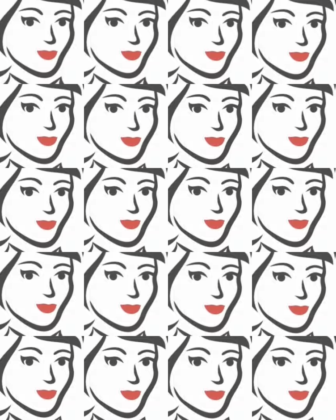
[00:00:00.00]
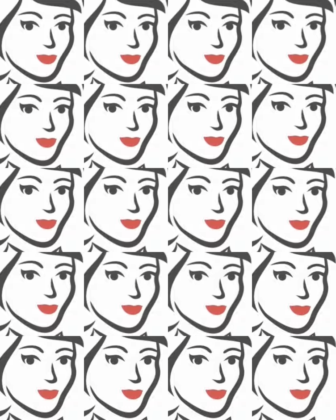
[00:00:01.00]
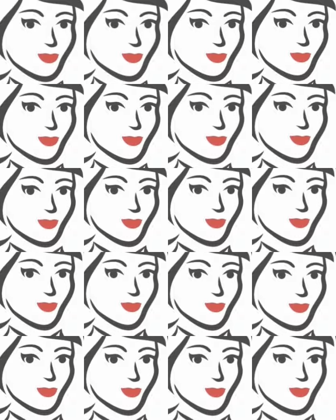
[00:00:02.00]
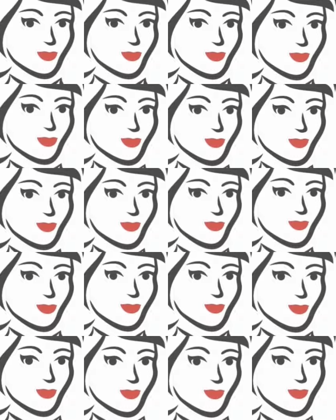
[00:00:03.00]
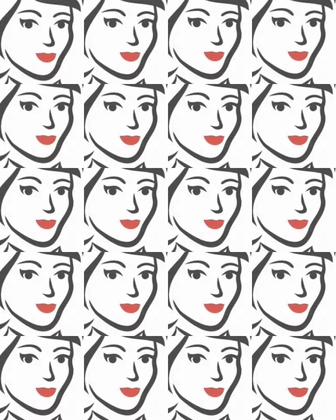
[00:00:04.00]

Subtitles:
That's thecafeofdreams.com. Sign up to Lynn's list, and she'll